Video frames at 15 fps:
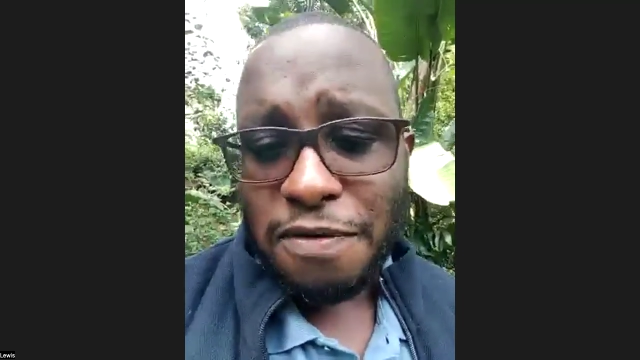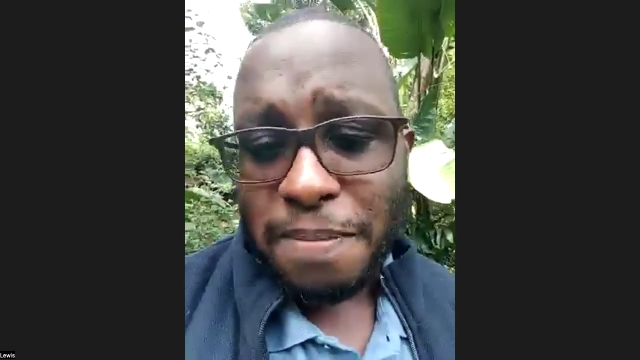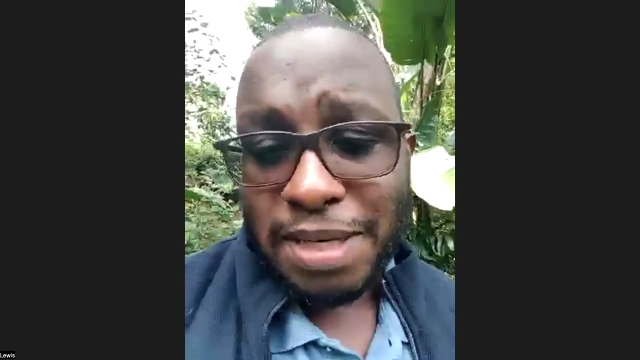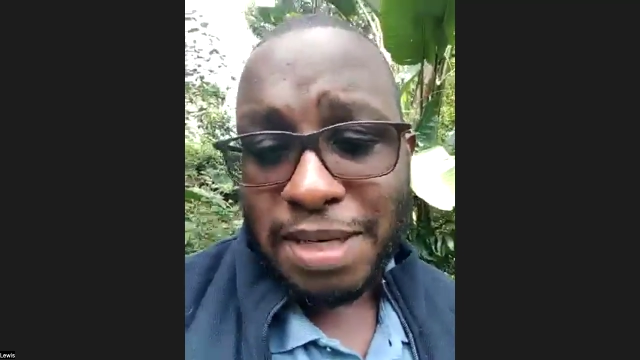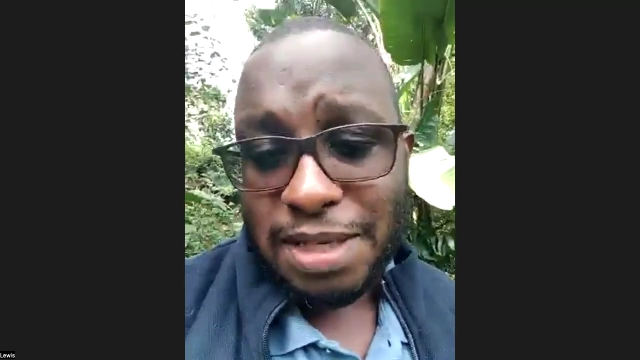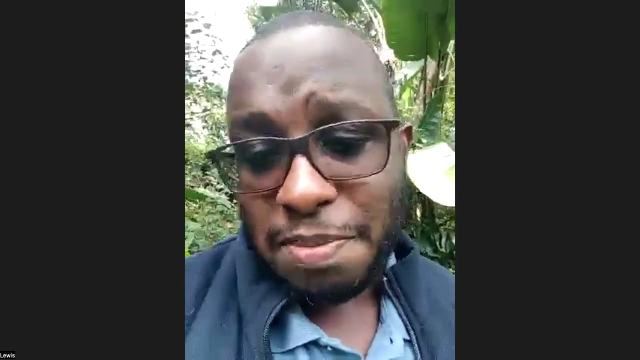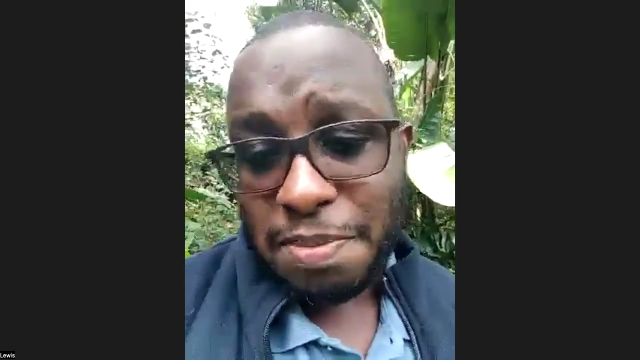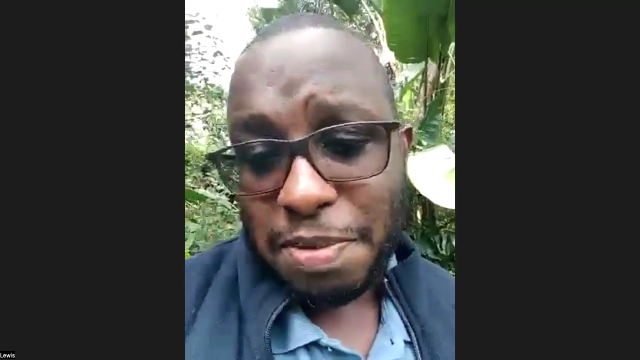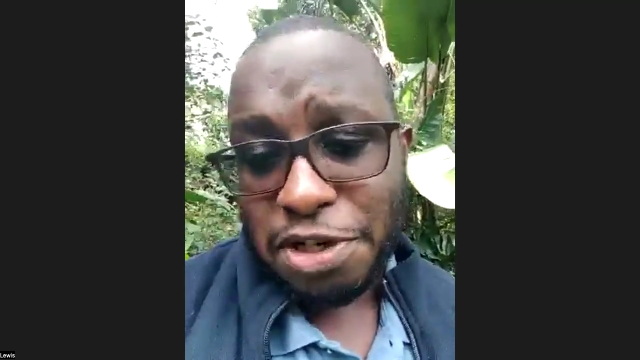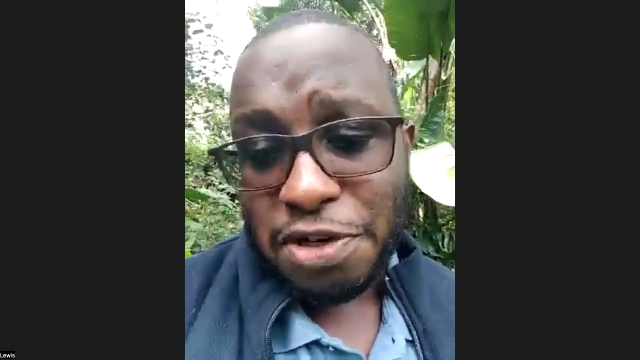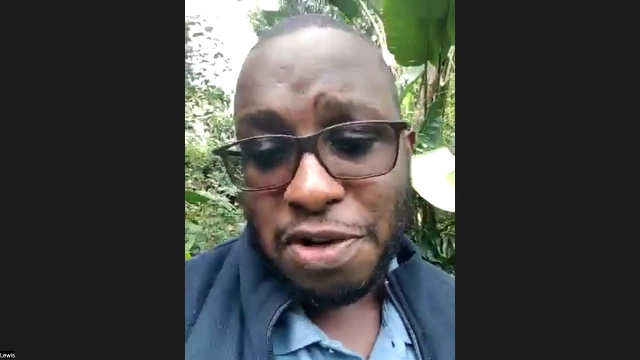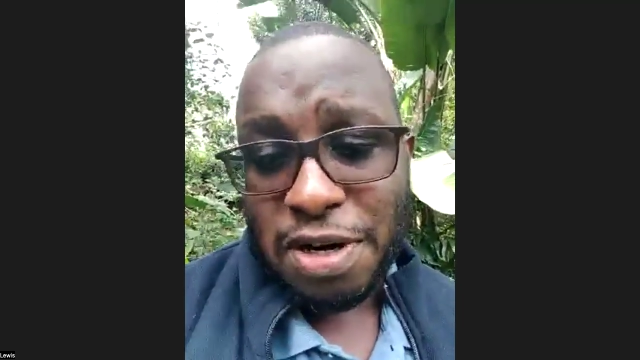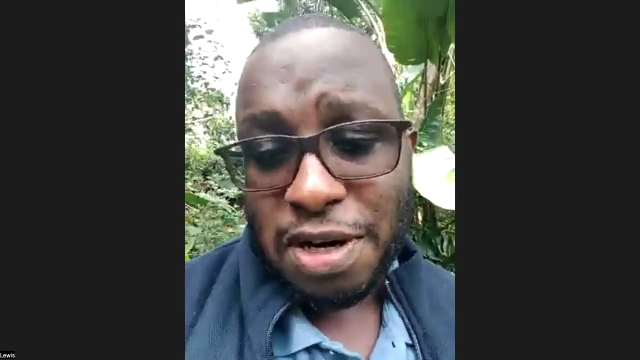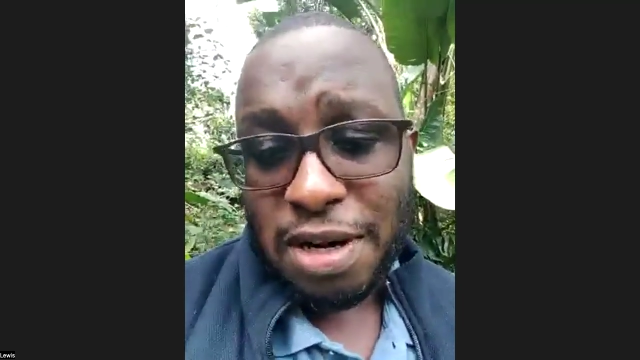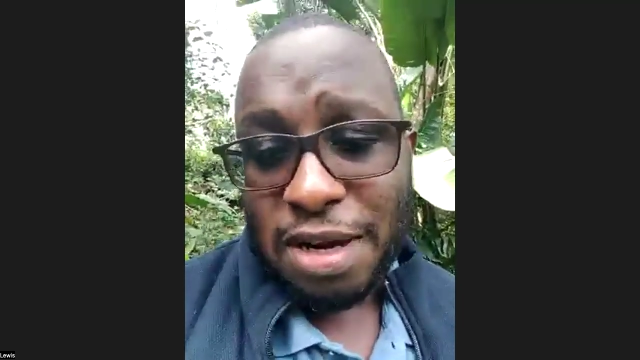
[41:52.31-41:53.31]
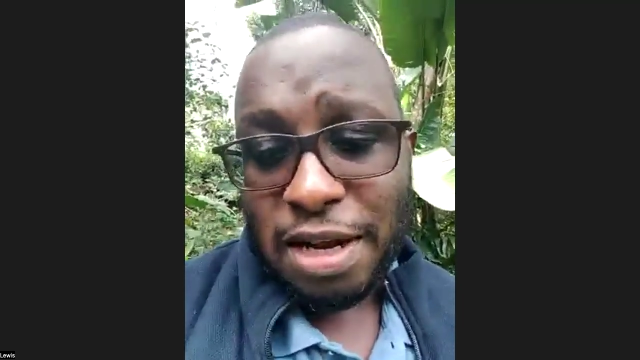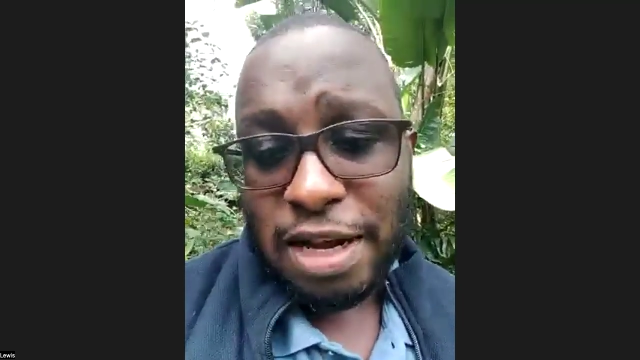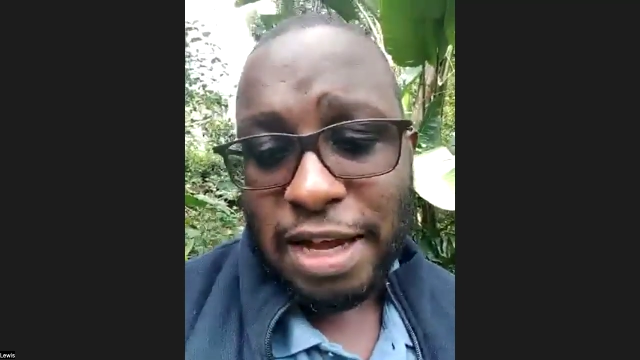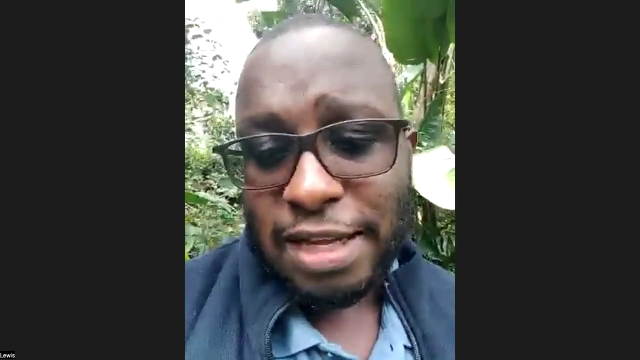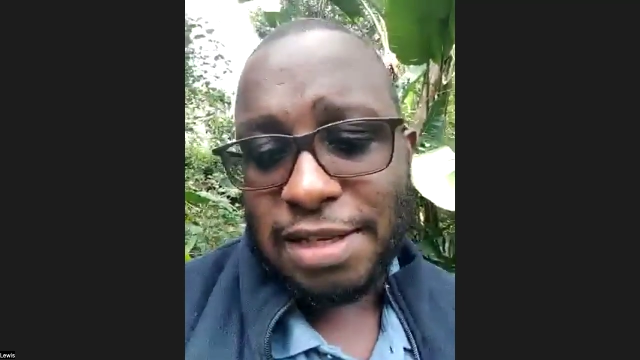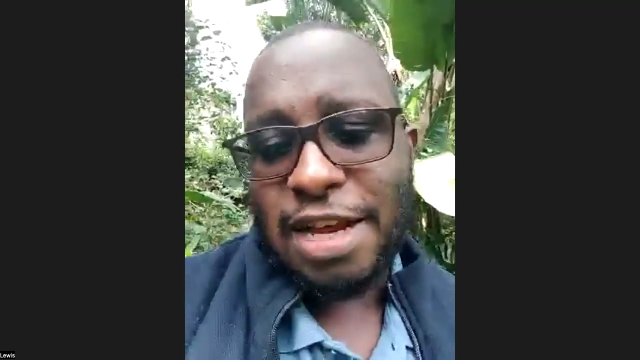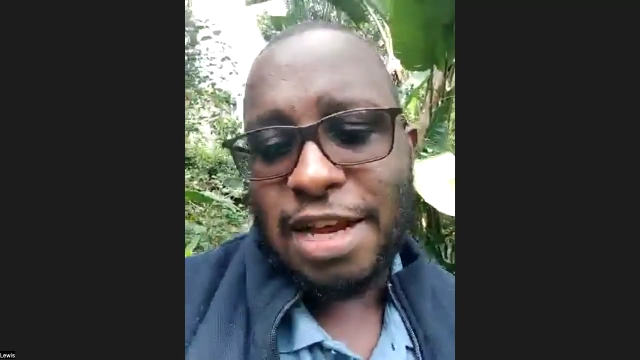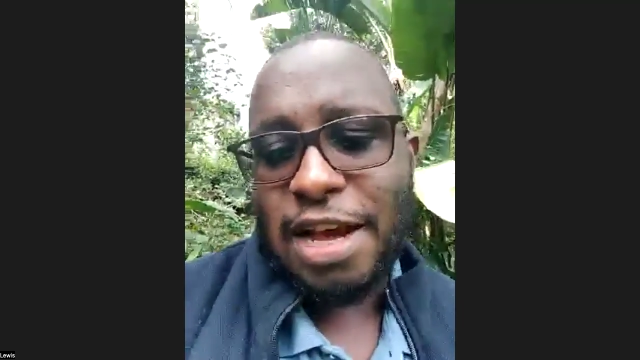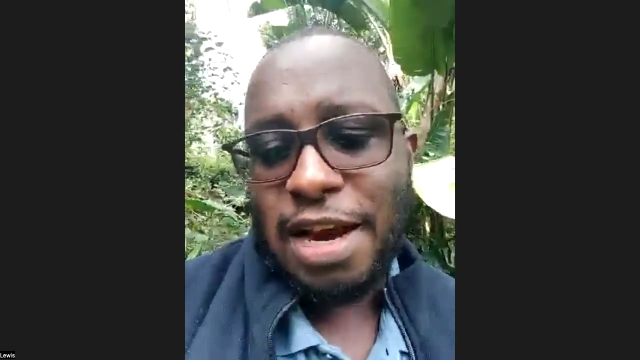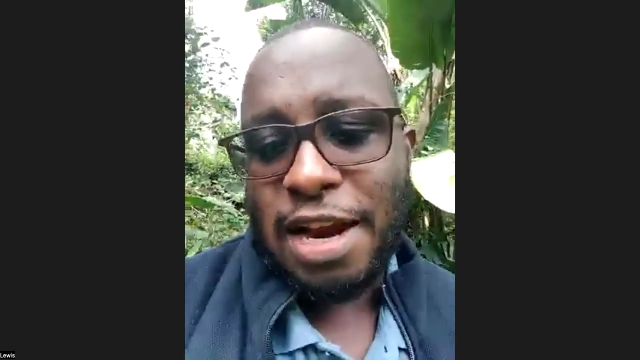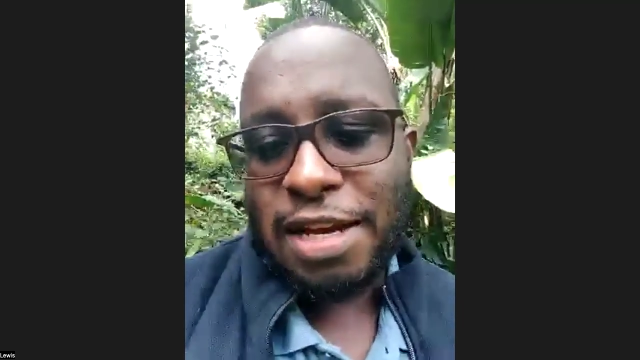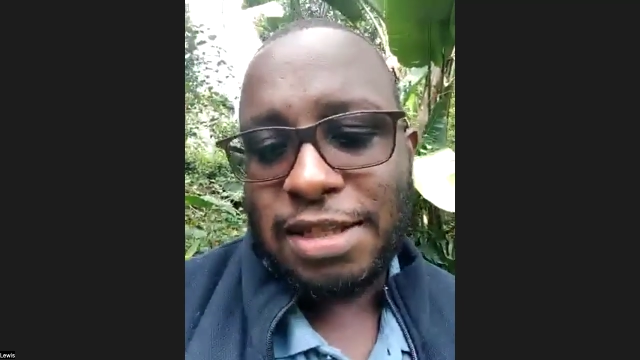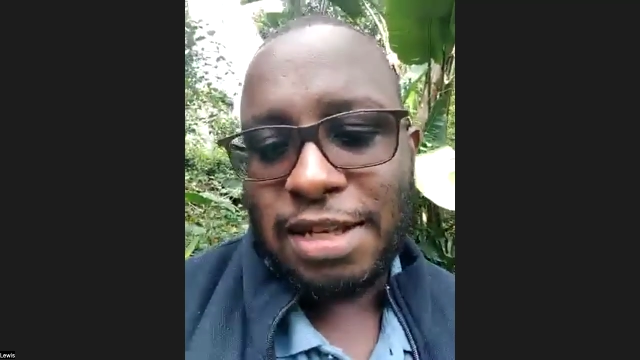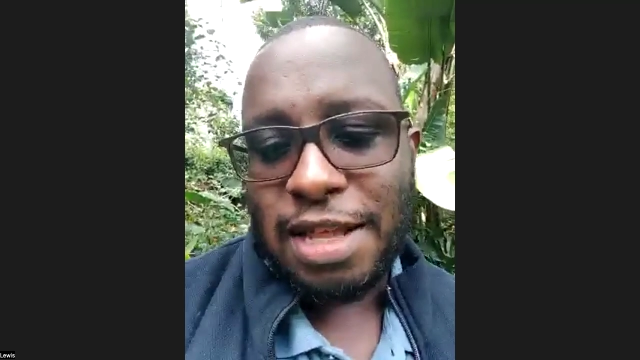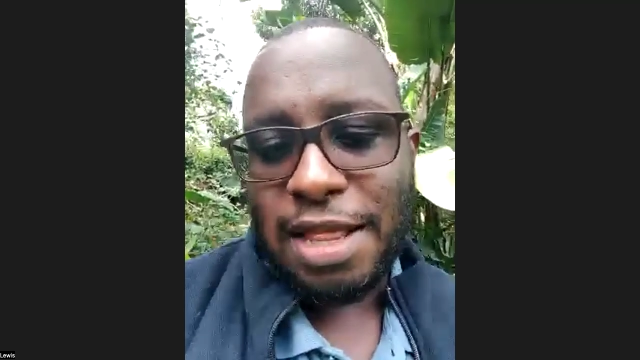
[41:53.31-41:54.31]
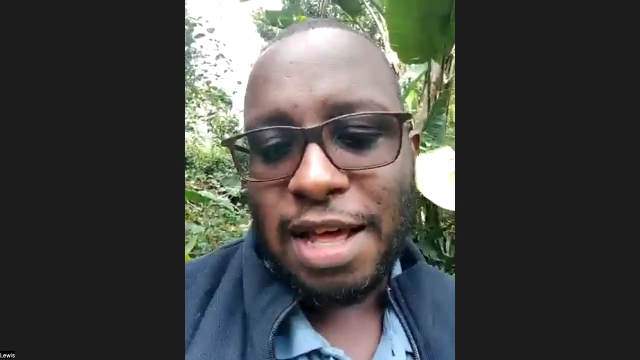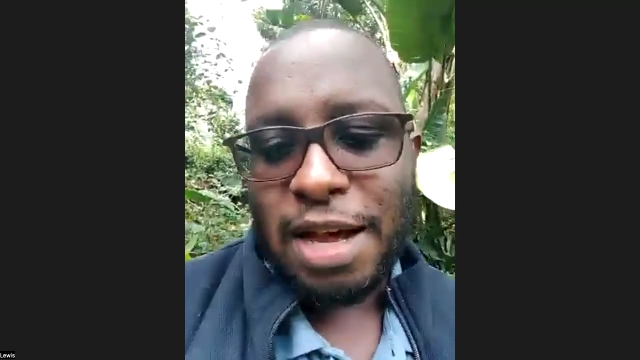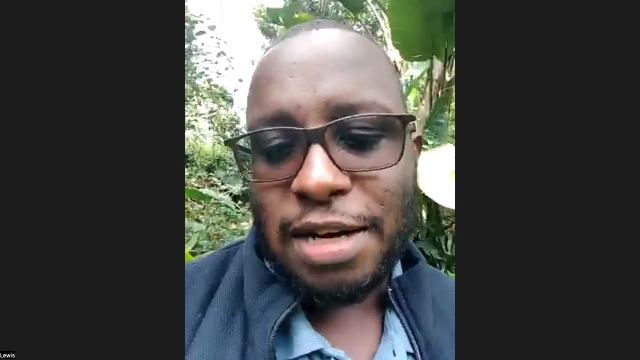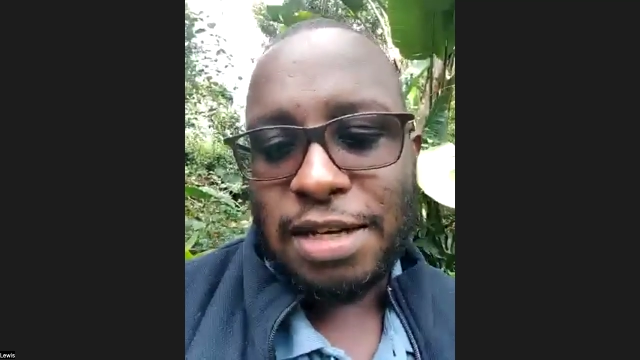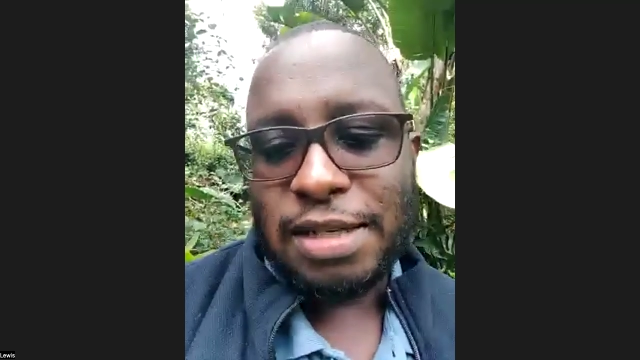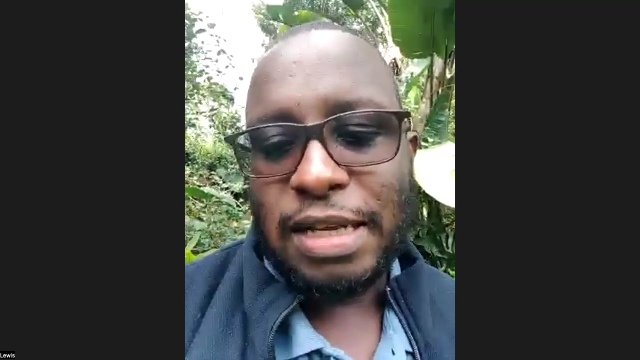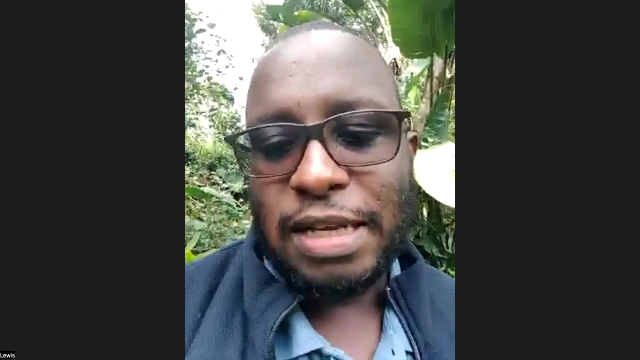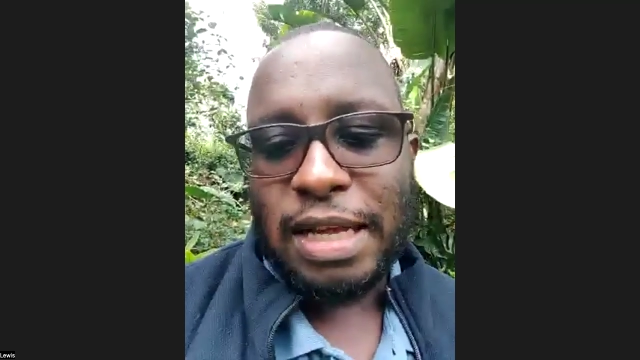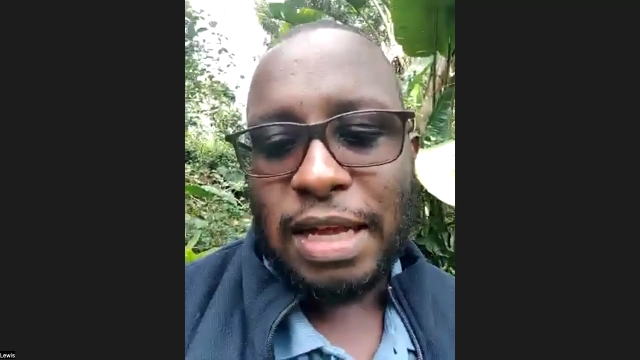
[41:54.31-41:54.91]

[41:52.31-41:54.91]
participation, Esther can answer that.